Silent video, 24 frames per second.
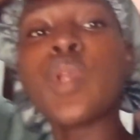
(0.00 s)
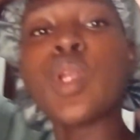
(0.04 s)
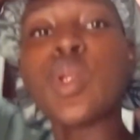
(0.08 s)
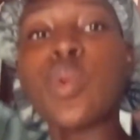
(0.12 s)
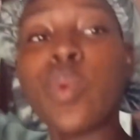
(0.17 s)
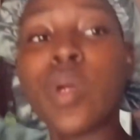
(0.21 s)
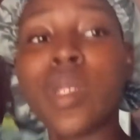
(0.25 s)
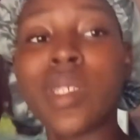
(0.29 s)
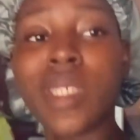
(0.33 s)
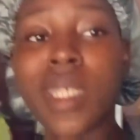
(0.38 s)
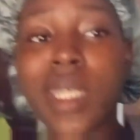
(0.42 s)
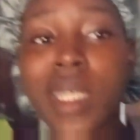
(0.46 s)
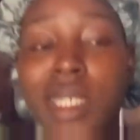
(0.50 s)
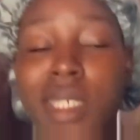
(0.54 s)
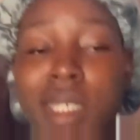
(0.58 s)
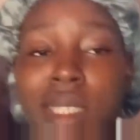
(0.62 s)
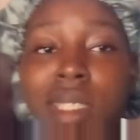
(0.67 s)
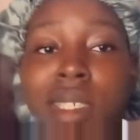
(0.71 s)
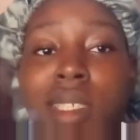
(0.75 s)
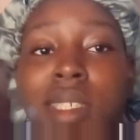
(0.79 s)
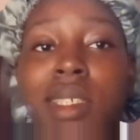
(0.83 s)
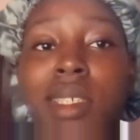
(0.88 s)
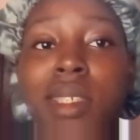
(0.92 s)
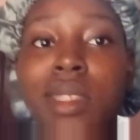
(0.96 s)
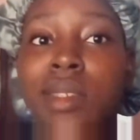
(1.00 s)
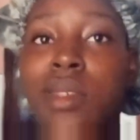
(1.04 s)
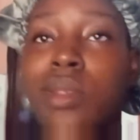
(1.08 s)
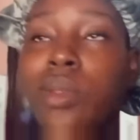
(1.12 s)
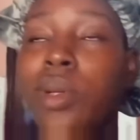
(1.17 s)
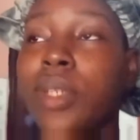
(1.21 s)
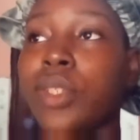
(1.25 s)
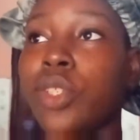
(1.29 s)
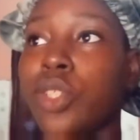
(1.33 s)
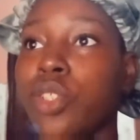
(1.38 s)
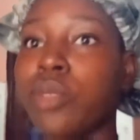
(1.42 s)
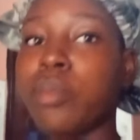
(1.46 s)
In the kitchen, so
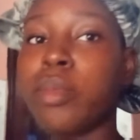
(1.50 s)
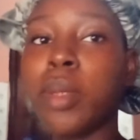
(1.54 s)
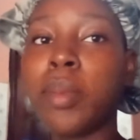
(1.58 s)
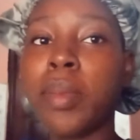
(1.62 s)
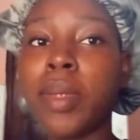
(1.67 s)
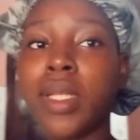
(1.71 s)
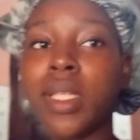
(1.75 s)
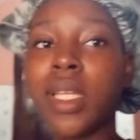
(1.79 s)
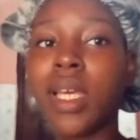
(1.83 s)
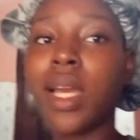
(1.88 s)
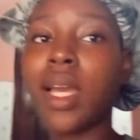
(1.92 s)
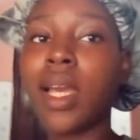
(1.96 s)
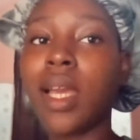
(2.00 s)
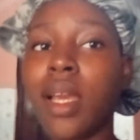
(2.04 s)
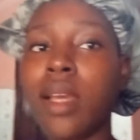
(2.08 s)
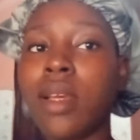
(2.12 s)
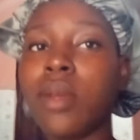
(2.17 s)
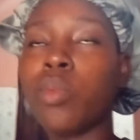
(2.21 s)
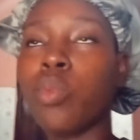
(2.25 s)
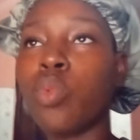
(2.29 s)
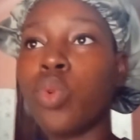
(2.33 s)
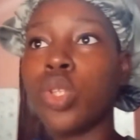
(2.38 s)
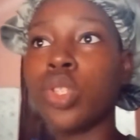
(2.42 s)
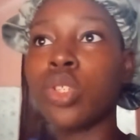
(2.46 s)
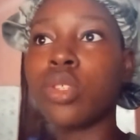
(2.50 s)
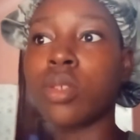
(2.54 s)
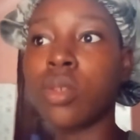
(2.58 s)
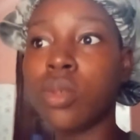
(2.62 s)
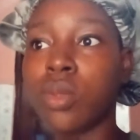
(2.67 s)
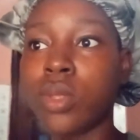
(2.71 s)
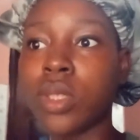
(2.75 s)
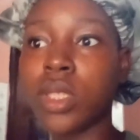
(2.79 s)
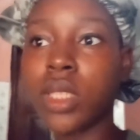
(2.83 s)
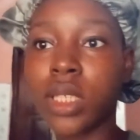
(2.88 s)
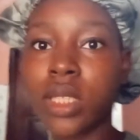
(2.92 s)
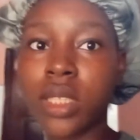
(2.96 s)
I just remember that I washed
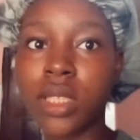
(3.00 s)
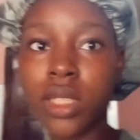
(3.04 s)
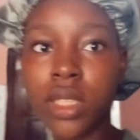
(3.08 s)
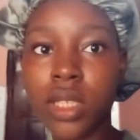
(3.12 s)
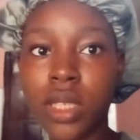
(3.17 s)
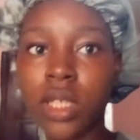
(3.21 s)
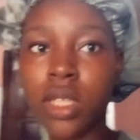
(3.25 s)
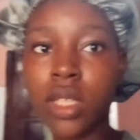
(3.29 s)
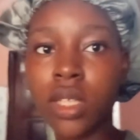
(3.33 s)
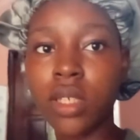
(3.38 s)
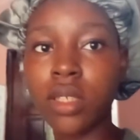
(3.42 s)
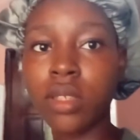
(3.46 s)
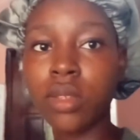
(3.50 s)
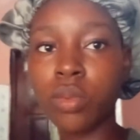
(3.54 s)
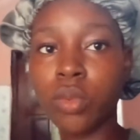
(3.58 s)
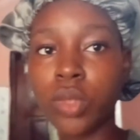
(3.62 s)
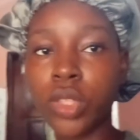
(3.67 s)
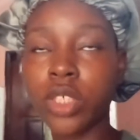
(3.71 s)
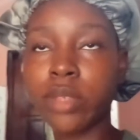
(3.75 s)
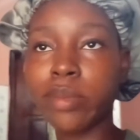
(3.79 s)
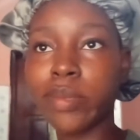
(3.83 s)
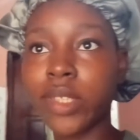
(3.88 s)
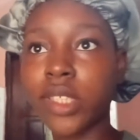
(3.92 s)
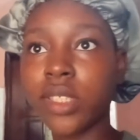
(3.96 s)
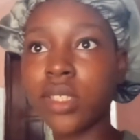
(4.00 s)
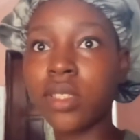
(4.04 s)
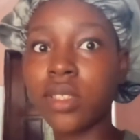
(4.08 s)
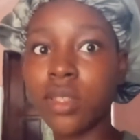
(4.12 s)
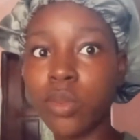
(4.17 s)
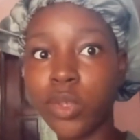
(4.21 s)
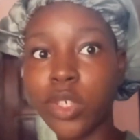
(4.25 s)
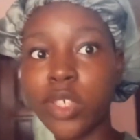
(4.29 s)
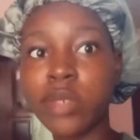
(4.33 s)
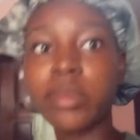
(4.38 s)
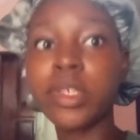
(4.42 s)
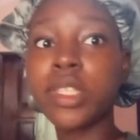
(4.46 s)
clothes yesterday in the washing machine.
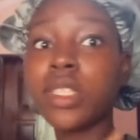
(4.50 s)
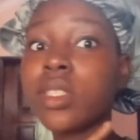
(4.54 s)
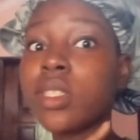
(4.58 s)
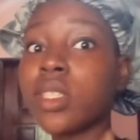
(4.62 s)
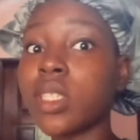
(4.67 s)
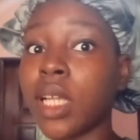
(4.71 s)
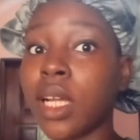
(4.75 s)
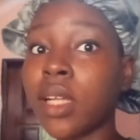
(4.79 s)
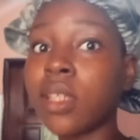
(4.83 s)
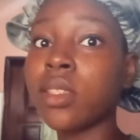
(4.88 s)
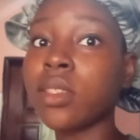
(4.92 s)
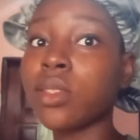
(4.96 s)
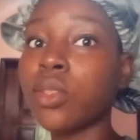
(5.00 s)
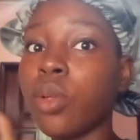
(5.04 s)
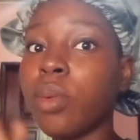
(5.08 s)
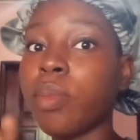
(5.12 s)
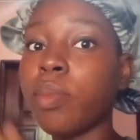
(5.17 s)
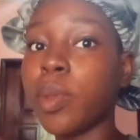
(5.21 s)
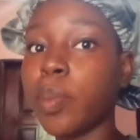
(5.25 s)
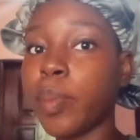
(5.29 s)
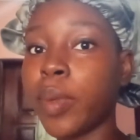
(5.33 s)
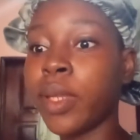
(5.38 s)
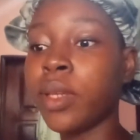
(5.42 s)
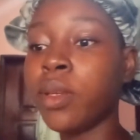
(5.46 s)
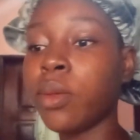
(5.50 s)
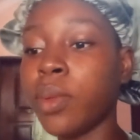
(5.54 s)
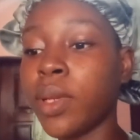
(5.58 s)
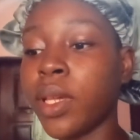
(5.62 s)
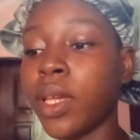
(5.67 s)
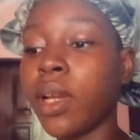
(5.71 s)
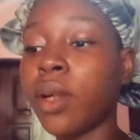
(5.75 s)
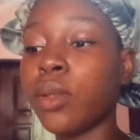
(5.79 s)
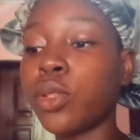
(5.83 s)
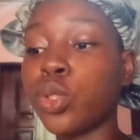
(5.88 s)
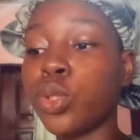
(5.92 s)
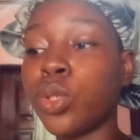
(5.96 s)
The washing machine is acting up, by the
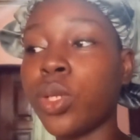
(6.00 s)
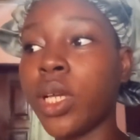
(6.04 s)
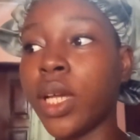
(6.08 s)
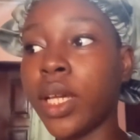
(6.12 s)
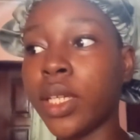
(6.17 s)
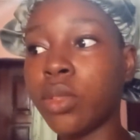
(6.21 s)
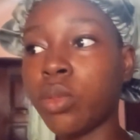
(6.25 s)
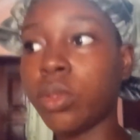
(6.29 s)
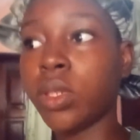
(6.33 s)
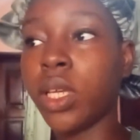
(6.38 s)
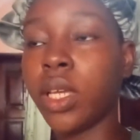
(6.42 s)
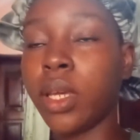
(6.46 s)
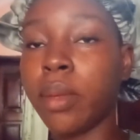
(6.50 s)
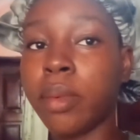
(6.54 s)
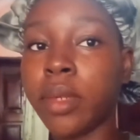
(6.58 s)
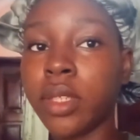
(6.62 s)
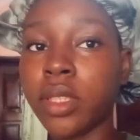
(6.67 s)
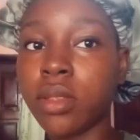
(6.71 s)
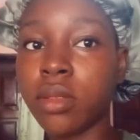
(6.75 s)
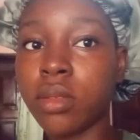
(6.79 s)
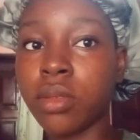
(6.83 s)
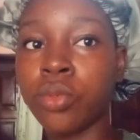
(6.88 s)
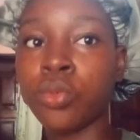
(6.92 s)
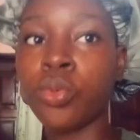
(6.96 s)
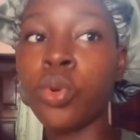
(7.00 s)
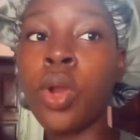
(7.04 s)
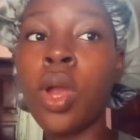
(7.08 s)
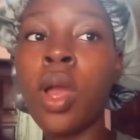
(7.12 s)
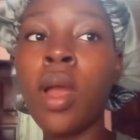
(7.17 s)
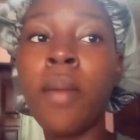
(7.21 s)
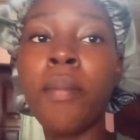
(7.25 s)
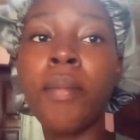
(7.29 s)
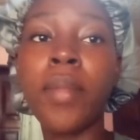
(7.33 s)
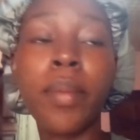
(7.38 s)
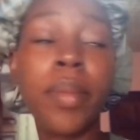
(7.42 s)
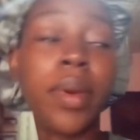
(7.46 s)
way. I'll show you guys when I get back to
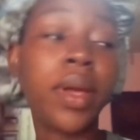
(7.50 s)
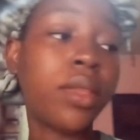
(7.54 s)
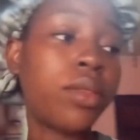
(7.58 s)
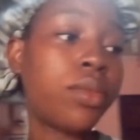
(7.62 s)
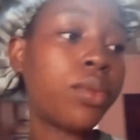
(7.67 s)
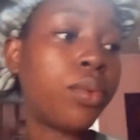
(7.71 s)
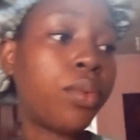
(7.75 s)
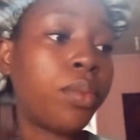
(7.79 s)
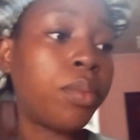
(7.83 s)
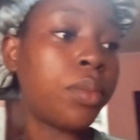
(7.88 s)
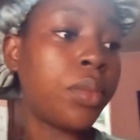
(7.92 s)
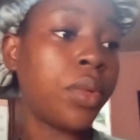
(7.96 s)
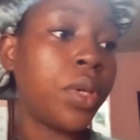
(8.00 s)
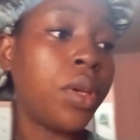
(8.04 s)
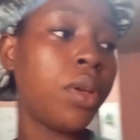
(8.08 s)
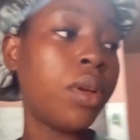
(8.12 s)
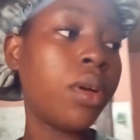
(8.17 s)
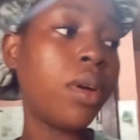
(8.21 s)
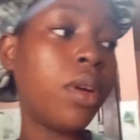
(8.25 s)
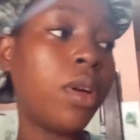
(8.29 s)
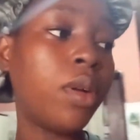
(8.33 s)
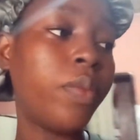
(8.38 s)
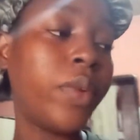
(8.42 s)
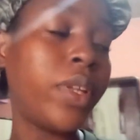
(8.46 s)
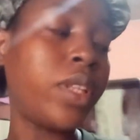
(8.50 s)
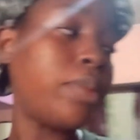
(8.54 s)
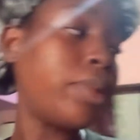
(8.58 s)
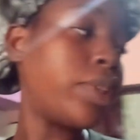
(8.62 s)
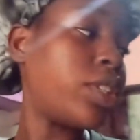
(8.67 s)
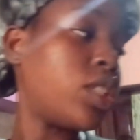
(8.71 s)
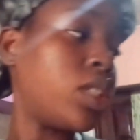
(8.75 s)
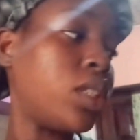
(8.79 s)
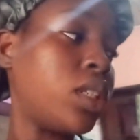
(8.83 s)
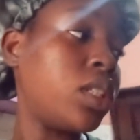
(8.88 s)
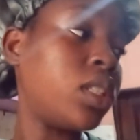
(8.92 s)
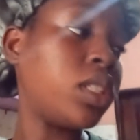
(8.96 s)
the bathroom with the
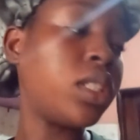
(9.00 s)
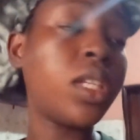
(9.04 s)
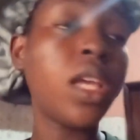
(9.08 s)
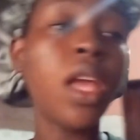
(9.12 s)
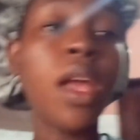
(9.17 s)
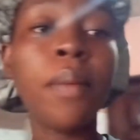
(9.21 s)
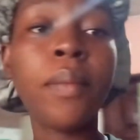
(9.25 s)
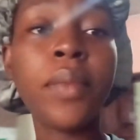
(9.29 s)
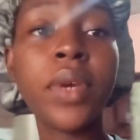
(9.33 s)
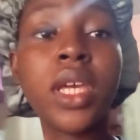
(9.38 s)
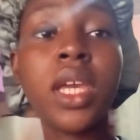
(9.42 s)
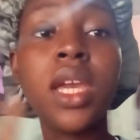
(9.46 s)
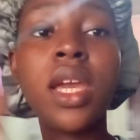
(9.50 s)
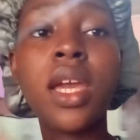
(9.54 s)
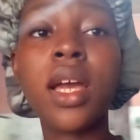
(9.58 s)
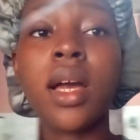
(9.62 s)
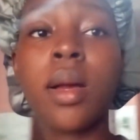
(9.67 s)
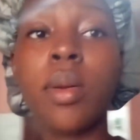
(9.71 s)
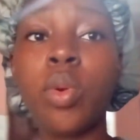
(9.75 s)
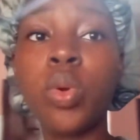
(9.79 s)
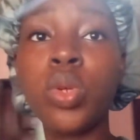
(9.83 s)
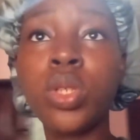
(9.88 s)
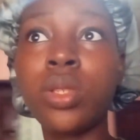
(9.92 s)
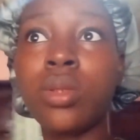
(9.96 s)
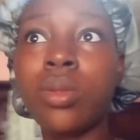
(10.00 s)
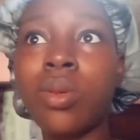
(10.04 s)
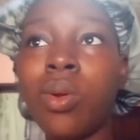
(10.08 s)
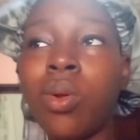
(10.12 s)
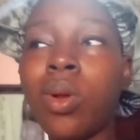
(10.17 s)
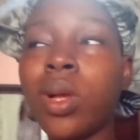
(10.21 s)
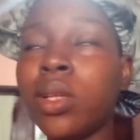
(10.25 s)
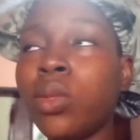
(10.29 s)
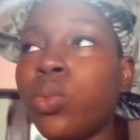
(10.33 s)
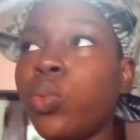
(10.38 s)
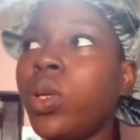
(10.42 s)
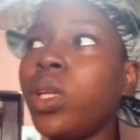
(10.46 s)
machine. But yeah, I want to go
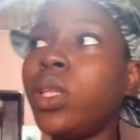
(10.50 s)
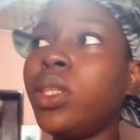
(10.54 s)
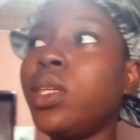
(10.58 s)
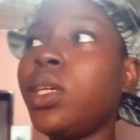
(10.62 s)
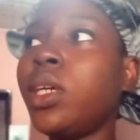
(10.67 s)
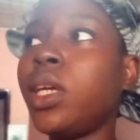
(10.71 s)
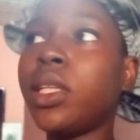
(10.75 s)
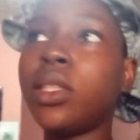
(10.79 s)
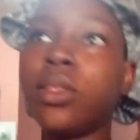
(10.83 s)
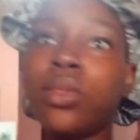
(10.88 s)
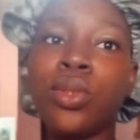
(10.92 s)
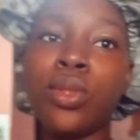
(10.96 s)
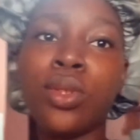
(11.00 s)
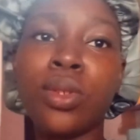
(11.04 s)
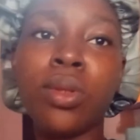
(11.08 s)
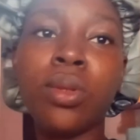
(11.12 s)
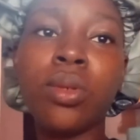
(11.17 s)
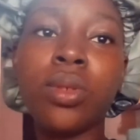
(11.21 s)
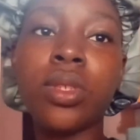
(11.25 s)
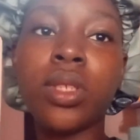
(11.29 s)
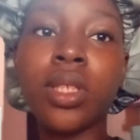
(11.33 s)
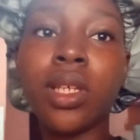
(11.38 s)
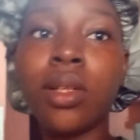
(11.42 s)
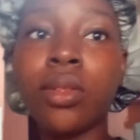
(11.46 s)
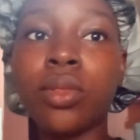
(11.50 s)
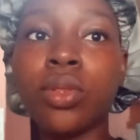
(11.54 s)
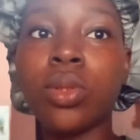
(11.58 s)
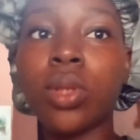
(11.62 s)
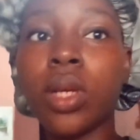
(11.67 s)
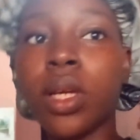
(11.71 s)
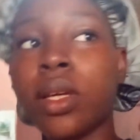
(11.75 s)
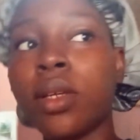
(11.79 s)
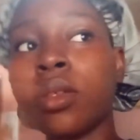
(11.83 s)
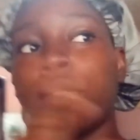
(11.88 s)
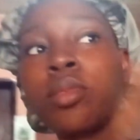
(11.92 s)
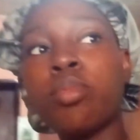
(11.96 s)
and quickly get those clothes out so
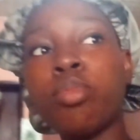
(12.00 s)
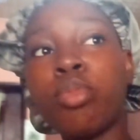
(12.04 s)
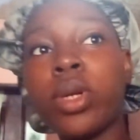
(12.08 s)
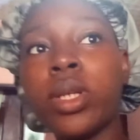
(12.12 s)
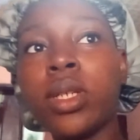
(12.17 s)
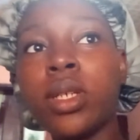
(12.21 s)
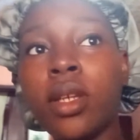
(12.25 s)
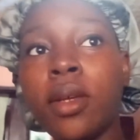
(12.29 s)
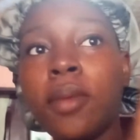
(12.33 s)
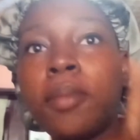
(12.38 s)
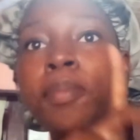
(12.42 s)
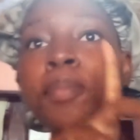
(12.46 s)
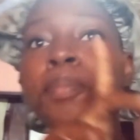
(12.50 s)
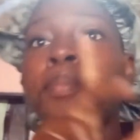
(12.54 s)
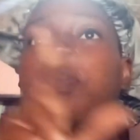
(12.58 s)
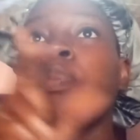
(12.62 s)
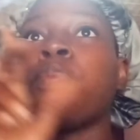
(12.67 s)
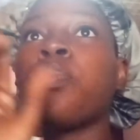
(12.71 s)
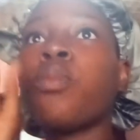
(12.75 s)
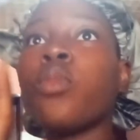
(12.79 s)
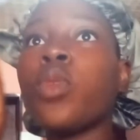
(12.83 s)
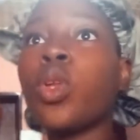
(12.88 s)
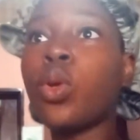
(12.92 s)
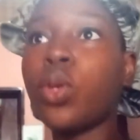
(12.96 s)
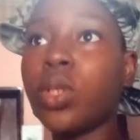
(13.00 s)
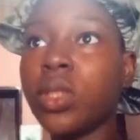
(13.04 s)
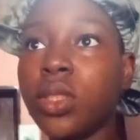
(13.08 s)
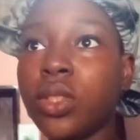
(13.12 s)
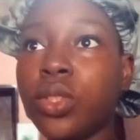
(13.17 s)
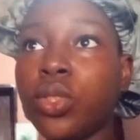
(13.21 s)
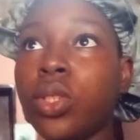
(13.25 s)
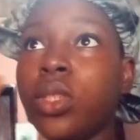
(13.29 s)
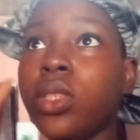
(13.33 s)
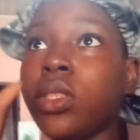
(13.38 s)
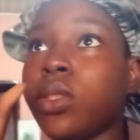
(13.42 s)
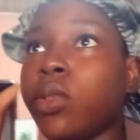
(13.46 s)
I can spread them because the
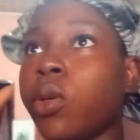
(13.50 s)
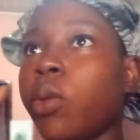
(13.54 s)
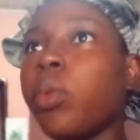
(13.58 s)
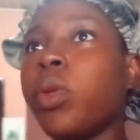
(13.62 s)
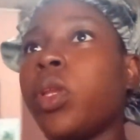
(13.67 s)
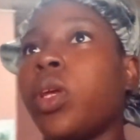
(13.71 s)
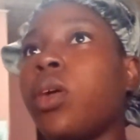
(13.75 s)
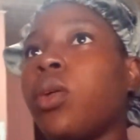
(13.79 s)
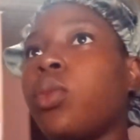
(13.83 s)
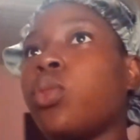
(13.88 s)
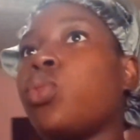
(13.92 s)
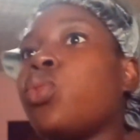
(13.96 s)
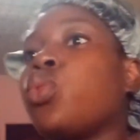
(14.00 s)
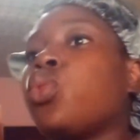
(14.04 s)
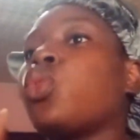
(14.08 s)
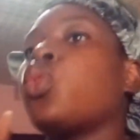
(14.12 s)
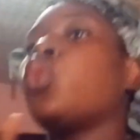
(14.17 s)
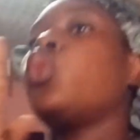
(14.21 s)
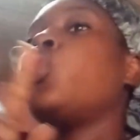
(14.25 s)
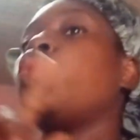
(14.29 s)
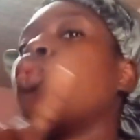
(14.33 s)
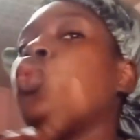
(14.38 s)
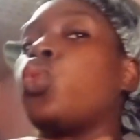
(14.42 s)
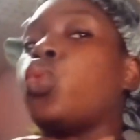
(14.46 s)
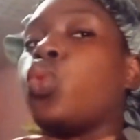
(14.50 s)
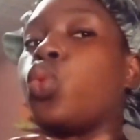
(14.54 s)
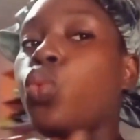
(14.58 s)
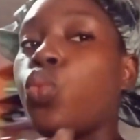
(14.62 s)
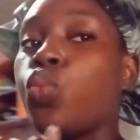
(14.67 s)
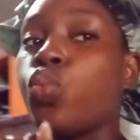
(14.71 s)
sun is coming out. So